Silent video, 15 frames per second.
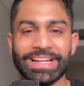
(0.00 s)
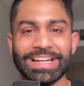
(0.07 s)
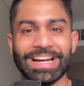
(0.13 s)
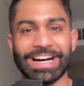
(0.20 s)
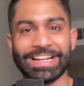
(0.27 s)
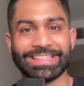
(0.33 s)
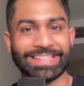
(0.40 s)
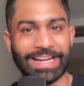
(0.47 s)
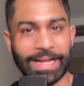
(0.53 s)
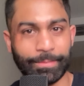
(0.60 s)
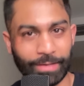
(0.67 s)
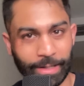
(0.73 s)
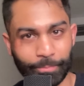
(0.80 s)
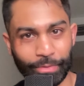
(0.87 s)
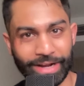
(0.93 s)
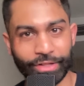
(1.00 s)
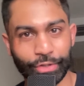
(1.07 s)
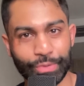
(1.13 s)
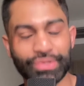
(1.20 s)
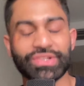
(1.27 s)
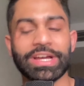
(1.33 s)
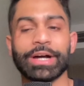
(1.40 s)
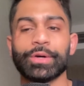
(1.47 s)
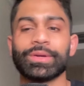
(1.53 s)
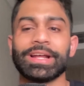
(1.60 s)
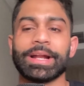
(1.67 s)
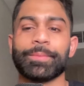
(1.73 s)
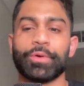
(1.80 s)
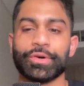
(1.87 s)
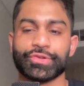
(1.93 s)
Uh, today, I'm going to break those down, and
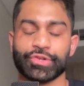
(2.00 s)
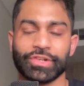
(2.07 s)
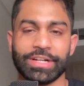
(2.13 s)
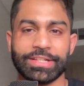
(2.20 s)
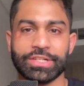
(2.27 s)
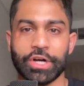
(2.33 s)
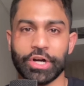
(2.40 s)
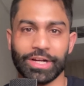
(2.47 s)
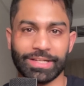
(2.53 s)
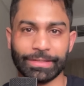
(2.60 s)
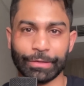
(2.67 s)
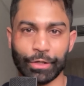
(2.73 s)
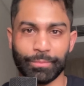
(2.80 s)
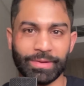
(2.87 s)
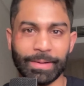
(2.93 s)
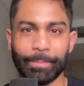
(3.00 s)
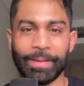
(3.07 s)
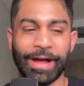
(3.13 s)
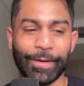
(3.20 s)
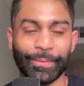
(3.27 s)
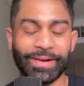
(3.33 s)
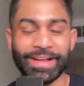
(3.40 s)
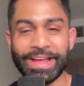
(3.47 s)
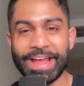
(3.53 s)
I'm also going to talk a little bit about